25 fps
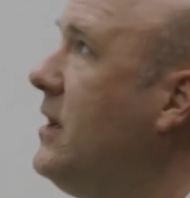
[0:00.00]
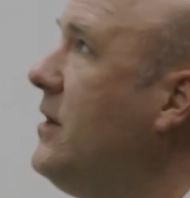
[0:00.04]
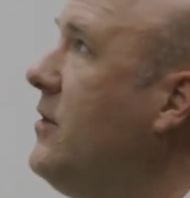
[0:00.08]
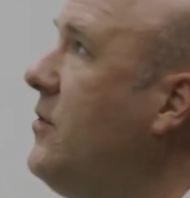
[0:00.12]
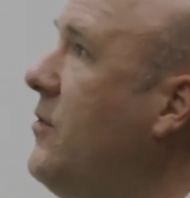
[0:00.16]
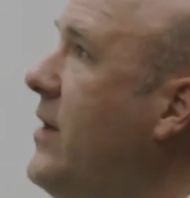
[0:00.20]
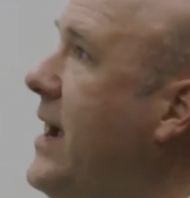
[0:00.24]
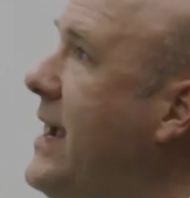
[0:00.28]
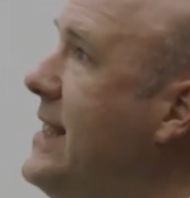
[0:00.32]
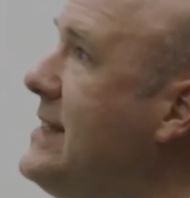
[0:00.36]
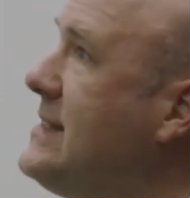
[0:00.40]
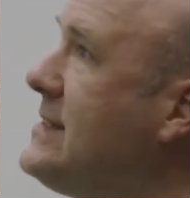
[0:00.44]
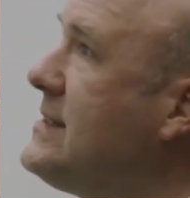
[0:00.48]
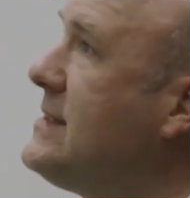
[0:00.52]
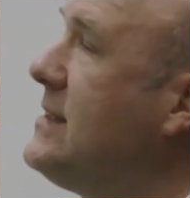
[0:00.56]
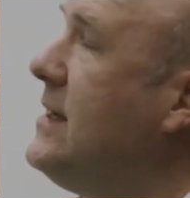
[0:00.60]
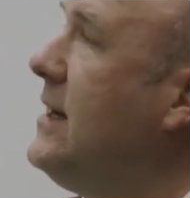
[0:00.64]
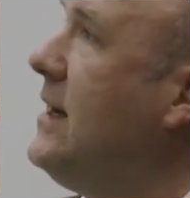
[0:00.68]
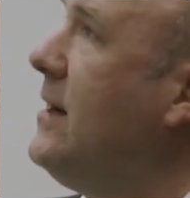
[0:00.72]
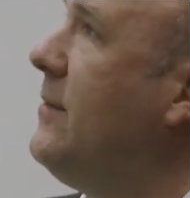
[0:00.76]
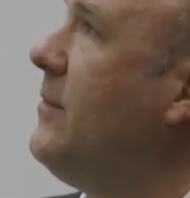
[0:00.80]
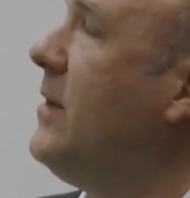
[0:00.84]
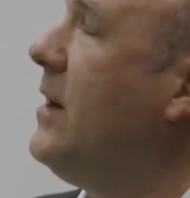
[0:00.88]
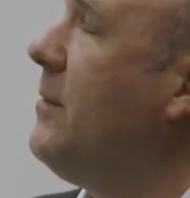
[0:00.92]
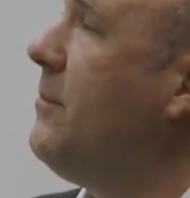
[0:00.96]
rates
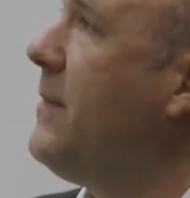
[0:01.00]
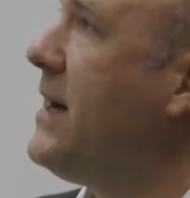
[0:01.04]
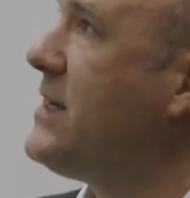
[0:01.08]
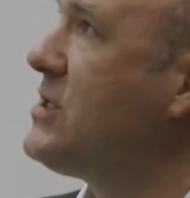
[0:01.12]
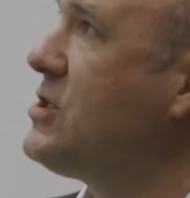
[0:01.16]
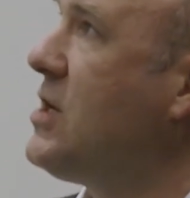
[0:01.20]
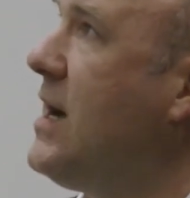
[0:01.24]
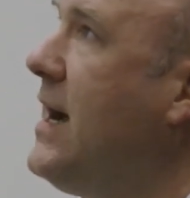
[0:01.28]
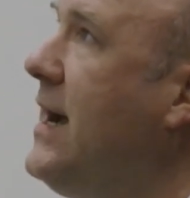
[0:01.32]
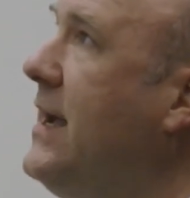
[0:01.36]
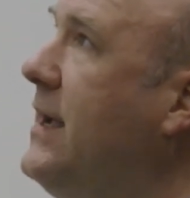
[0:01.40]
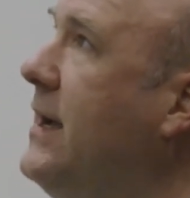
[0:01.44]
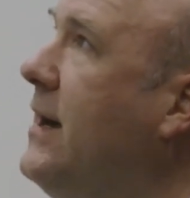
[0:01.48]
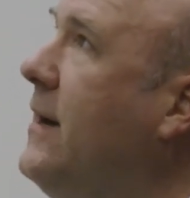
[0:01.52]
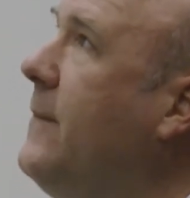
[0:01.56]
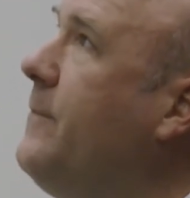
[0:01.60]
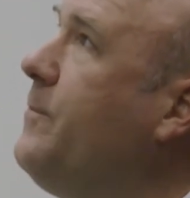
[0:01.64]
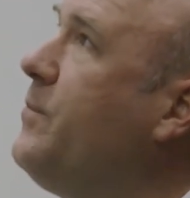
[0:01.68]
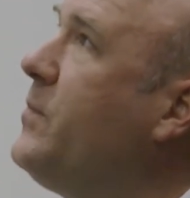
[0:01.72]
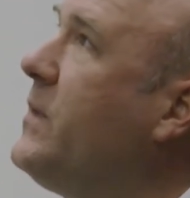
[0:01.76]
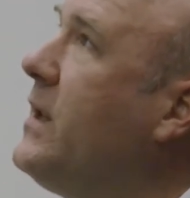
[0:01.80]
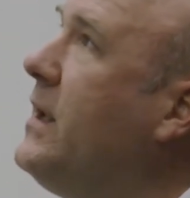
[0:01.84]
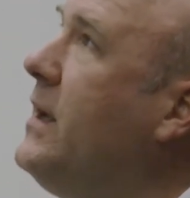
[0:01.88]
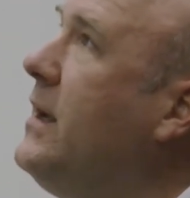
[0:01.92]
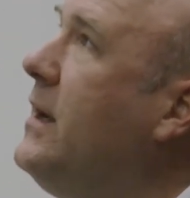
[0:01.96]
are much higher
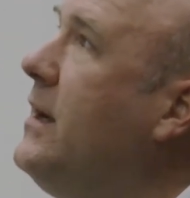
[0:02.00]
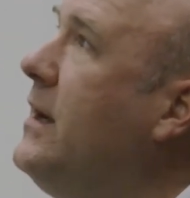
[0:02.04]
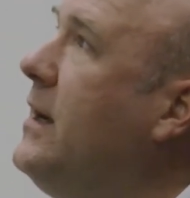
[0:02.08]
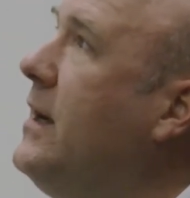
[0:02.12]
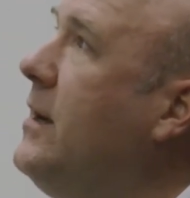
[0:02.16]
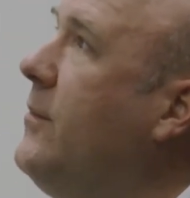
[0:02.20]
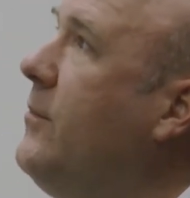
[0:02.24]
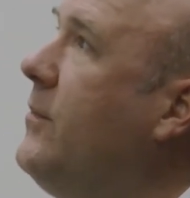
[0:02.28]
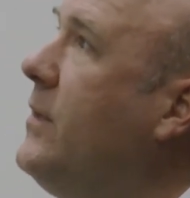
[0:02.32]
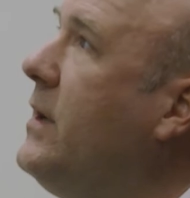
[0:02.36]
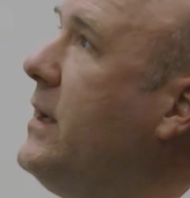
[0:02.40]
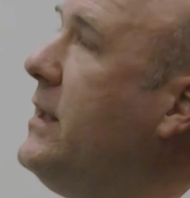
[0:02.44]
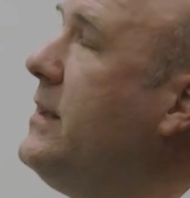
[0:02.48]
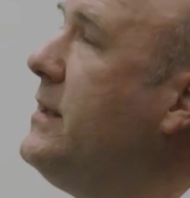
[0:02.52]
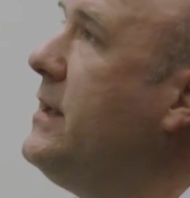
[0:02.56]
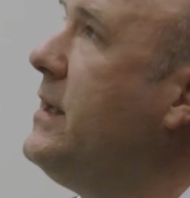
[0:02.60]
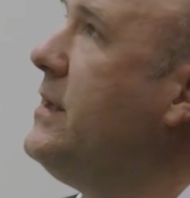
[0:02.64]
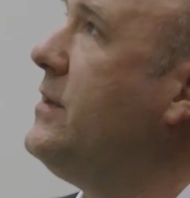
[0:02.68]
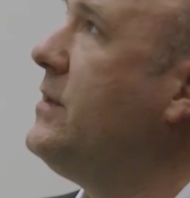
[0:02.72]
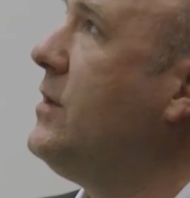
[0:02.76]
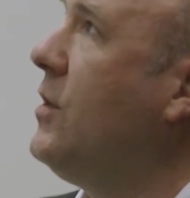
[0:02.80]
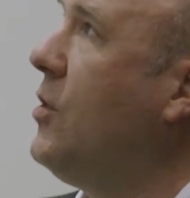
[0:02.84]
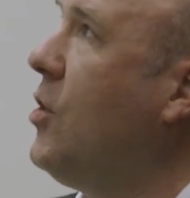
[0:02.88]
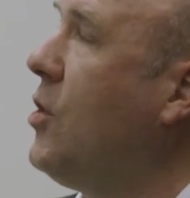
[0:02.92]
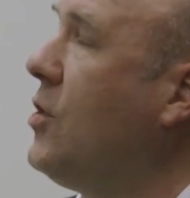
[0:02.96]

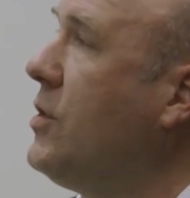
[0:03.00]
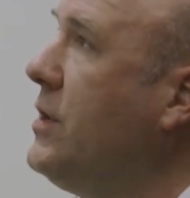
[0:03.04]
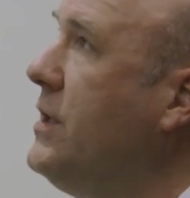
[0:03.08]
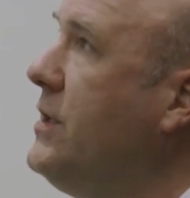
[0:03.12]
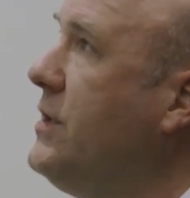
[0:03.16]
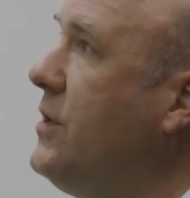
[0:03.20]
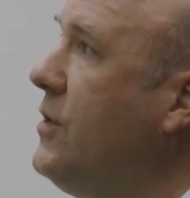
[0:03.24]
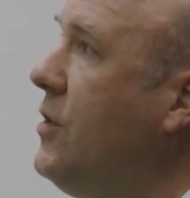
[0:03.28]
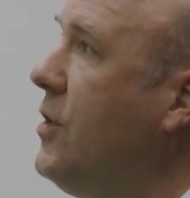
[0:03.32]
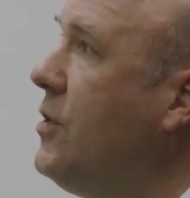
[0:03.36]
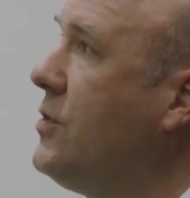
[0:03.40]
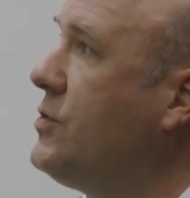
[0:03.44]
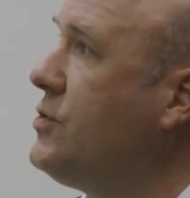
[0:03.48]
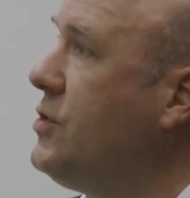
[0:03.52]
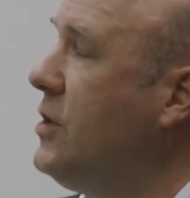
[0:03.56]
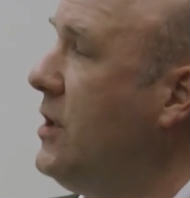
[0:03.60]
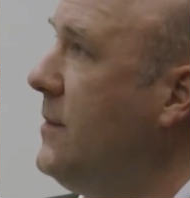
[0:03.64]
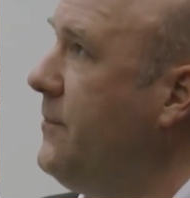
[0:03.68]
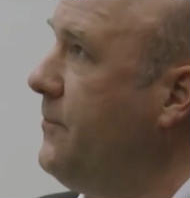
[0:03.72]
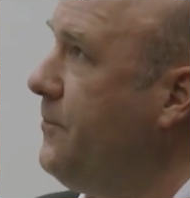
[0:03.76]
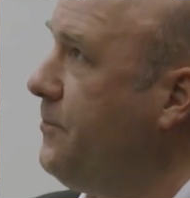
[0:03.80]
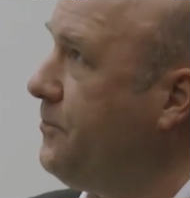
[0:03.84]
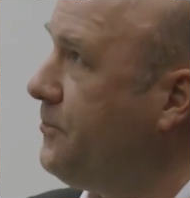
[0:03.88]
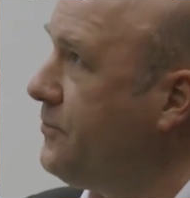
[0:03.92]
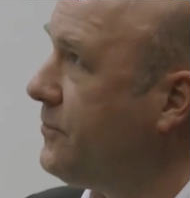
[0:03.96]
in the long
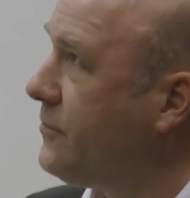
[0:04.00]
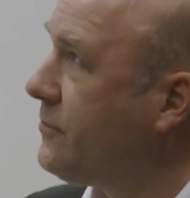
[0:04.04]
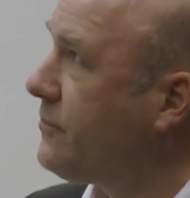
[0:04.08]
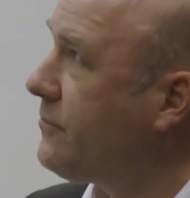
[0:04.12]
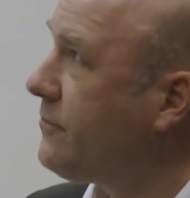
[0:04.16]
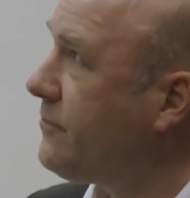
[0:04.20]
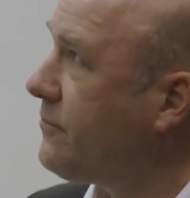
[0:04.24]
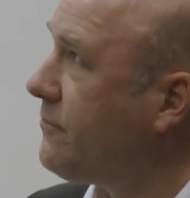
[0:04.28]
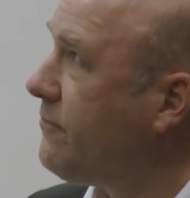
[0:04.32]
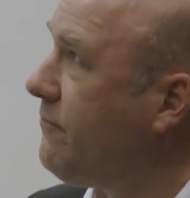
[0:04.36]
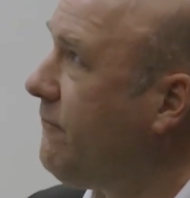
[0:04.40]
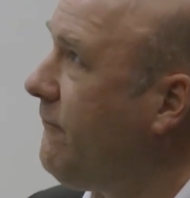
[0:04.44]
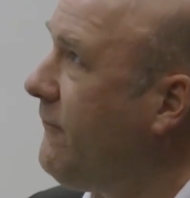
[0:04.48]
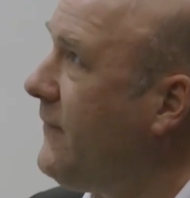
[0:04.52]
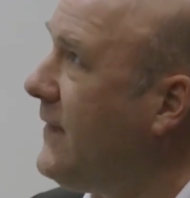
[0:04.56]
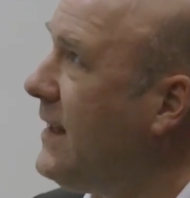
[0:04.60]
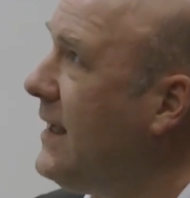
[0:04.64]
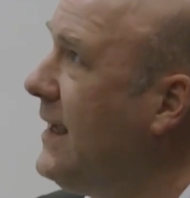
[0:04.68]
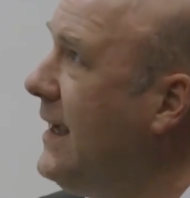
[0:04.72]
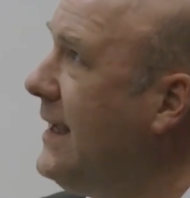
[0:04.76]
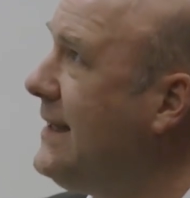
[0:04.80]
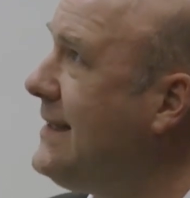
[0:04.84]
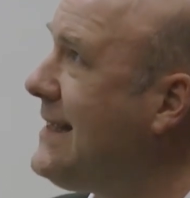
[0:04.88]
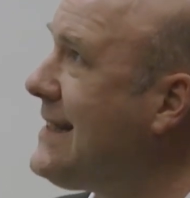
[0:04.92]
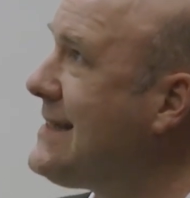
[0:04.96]
term.
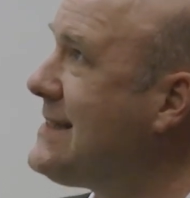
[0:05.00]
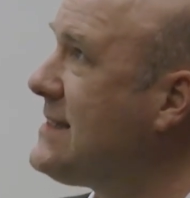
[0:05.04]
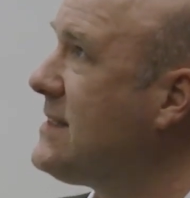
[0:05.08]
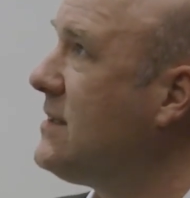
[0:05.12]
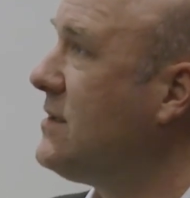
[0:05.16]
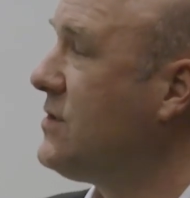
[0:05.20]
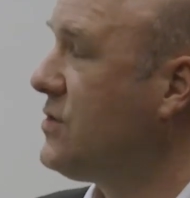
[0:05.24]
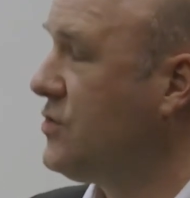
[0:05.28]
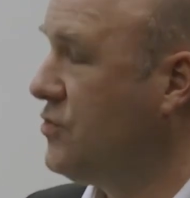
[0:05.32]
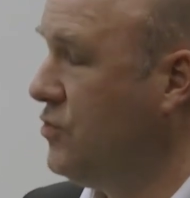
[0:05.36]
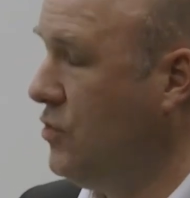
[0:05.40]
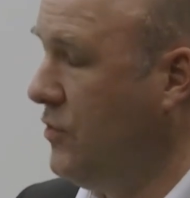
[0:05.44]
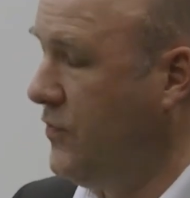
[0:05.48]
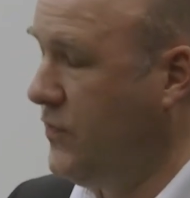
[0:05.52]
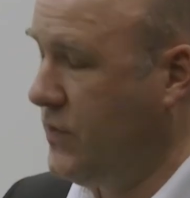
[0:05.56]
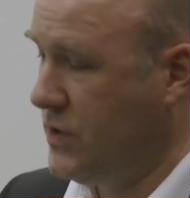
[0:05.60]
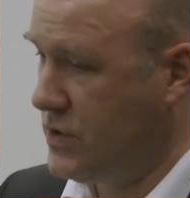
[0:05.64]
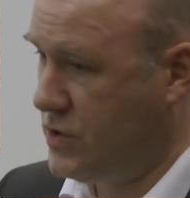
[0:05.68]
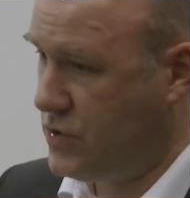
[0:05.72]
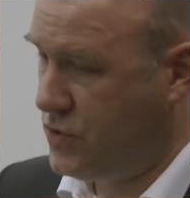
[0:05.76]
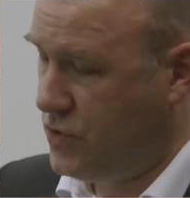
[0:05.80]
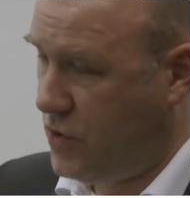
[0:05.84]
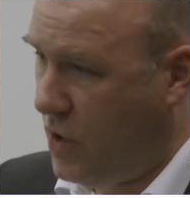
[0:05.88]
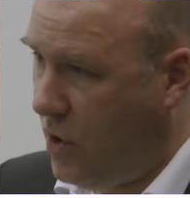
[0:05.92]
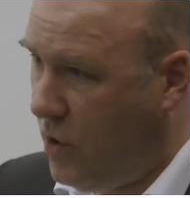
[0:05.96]
And that's true for
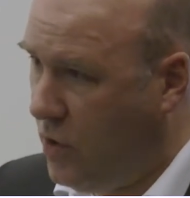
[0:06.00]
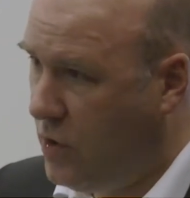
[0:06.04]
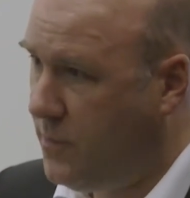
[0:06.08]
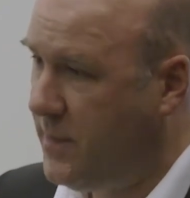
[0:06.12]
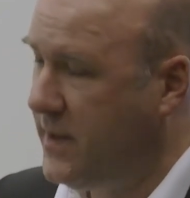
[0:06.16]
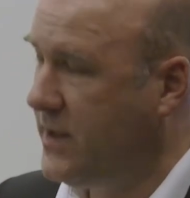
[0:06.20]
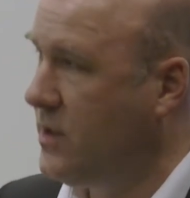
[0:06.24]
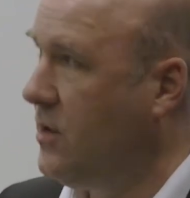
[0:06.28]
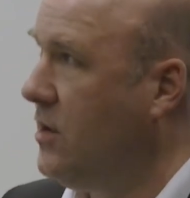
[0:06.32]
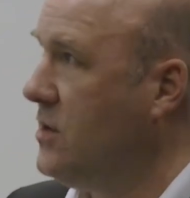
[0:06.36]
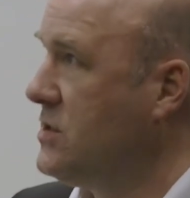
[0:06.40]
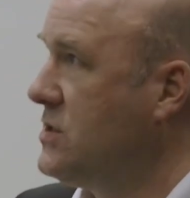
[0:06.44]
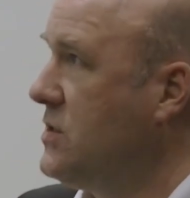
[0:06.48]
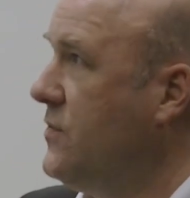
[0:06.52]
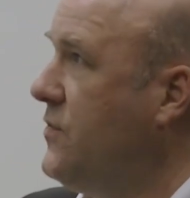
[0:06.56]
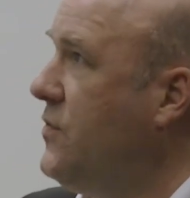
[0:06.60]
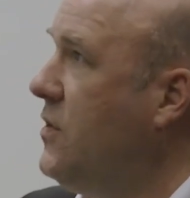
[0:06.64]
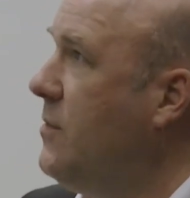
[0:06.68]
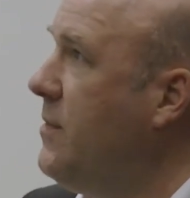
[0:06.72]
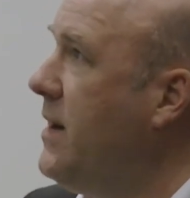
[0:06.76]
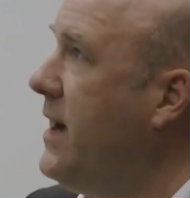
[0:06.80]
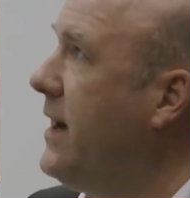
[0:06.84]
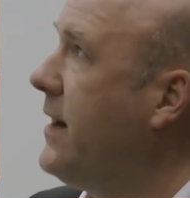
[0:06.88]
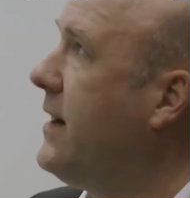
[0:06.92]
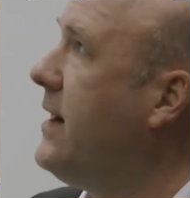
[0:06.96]
stroke, but also
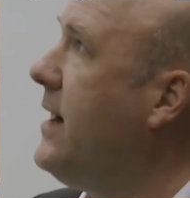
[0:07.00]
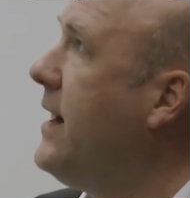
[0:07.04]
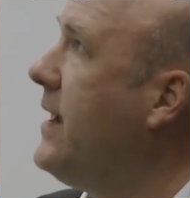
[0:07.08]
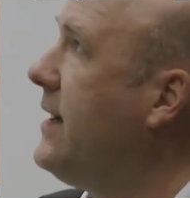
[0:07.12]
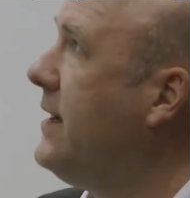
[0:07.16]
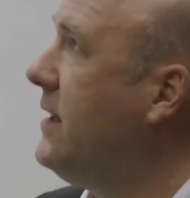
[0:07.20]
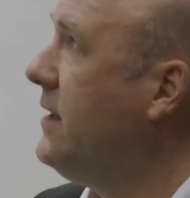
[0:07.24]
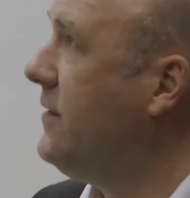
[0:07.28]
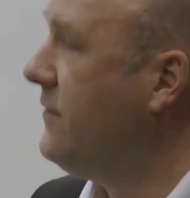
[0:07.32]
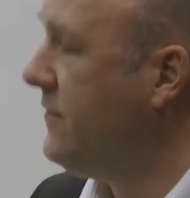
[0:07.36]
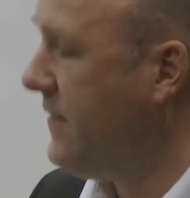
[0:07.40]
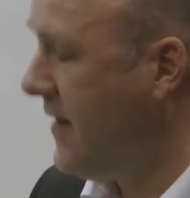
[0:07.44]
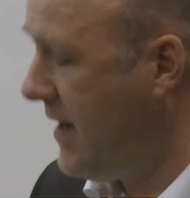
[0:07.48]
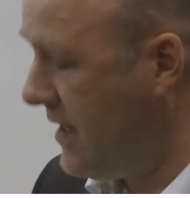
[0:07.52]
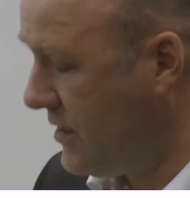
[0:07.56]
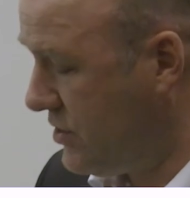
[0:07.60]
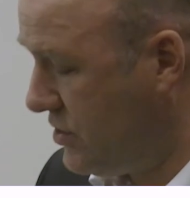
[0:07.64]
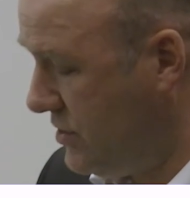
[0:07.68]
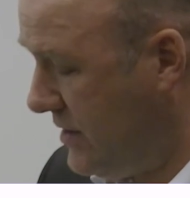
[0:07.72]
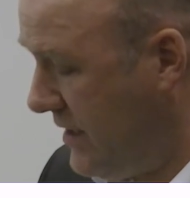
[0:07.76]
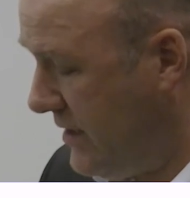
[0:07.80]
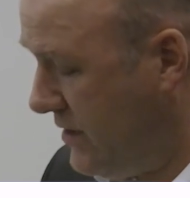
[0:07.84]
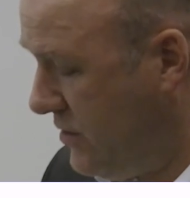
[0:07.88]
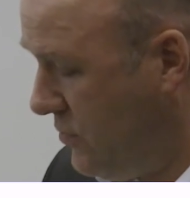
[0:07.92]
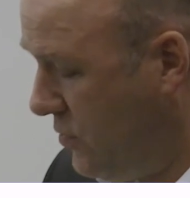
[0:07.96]
for myocardial
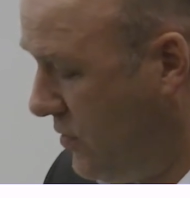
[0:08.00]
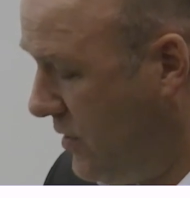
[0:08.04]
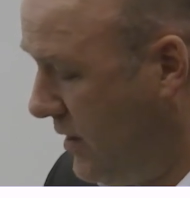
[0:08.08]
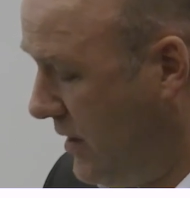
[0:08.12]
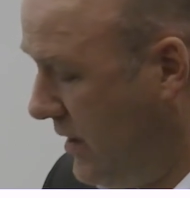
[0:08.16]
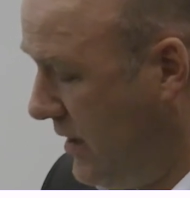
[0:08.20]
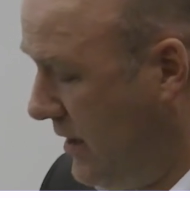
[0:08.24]
infarction. And